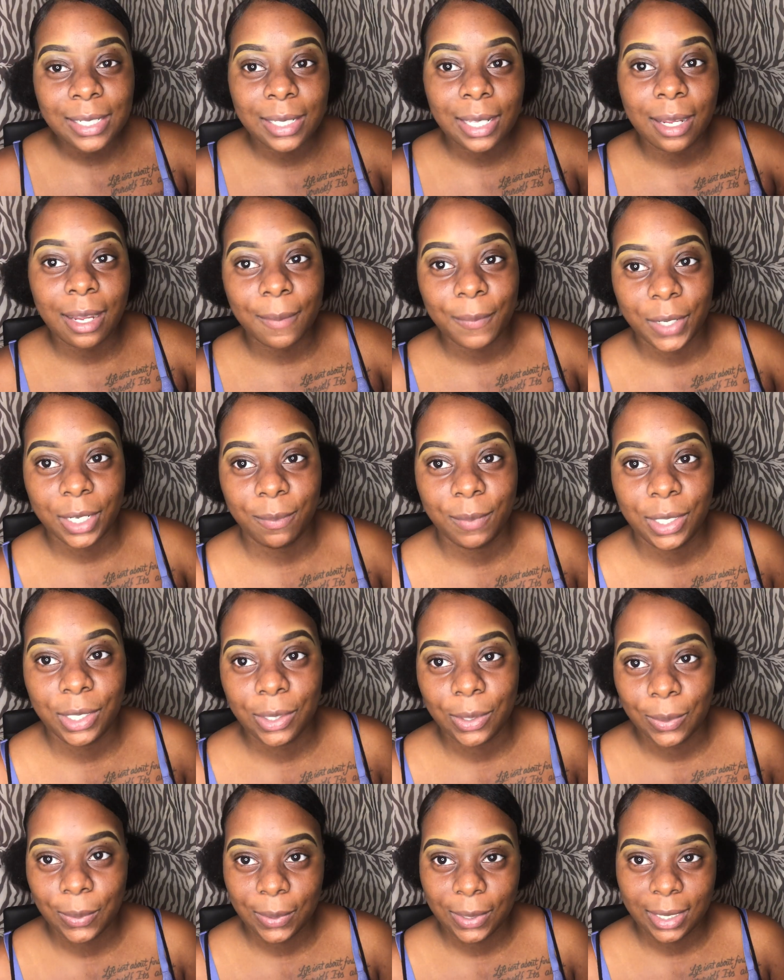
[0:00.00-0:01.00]
thing I'm going to be
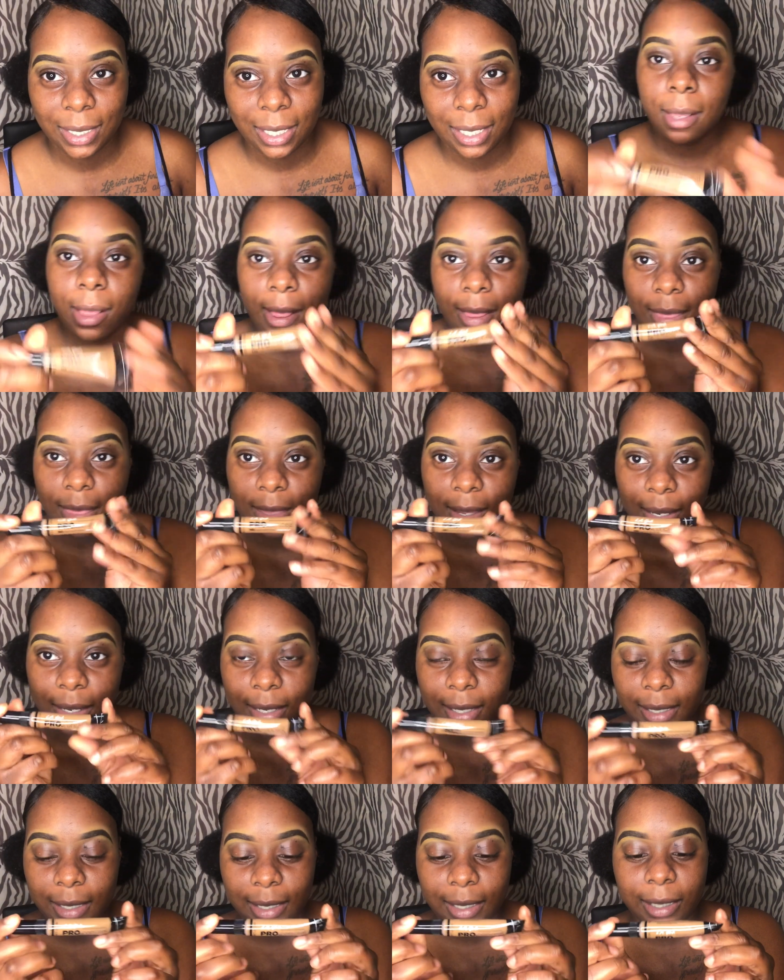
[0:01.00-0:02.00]
using
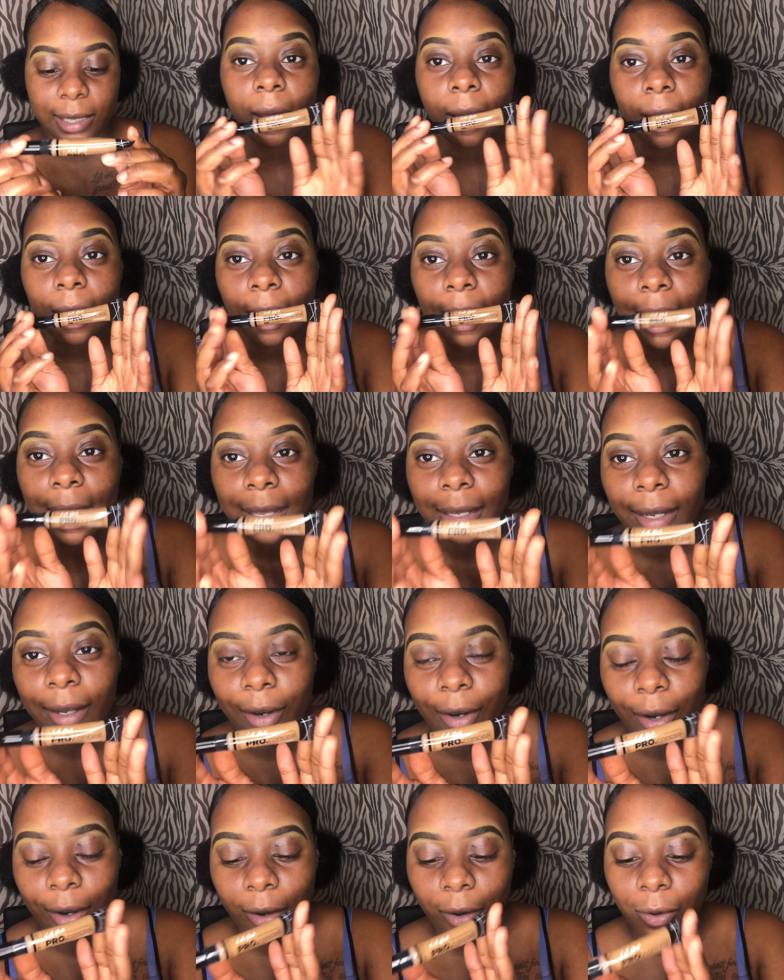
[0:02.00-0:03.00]
this LA
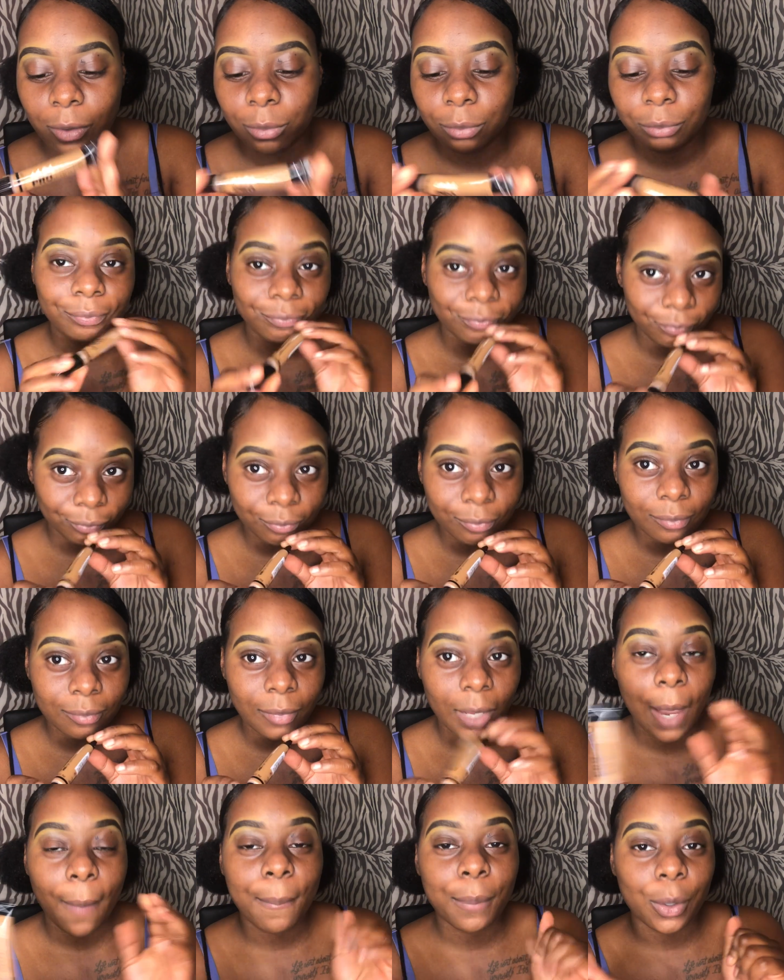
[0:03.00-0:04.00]
Girl
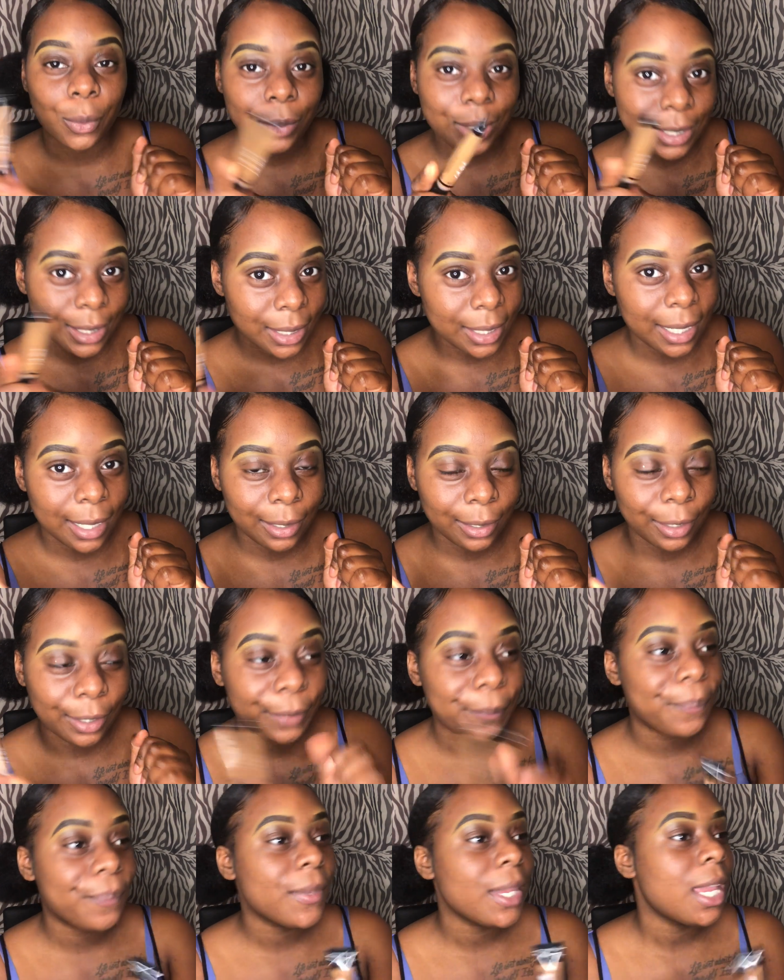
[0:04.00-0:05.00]
Pro Concealer,
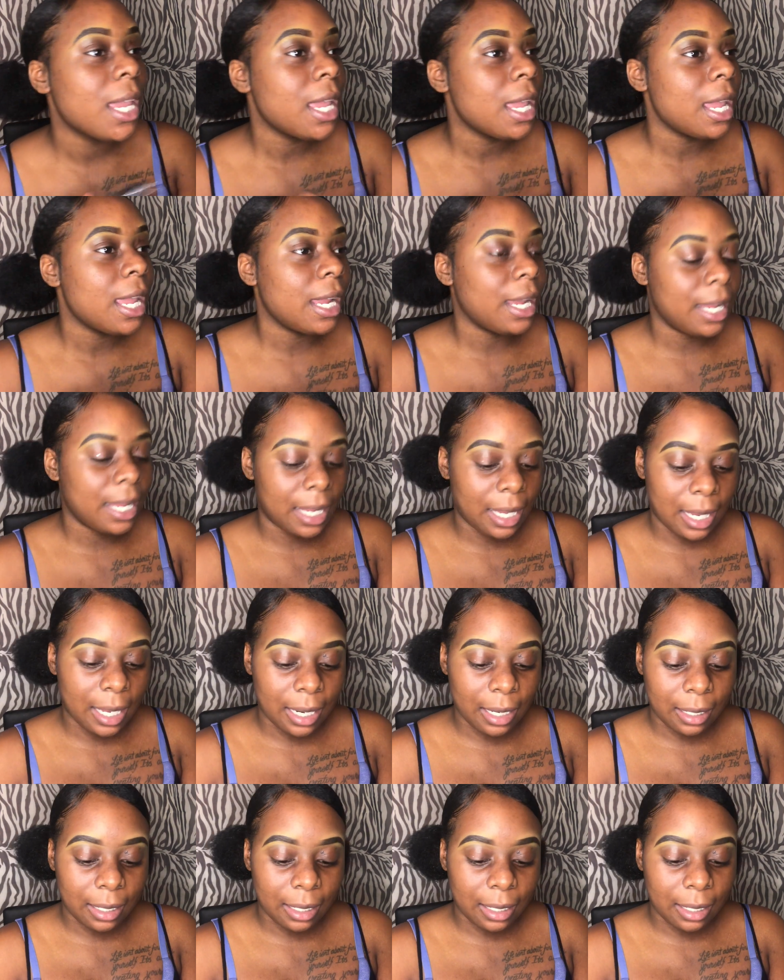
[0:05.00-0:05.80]
and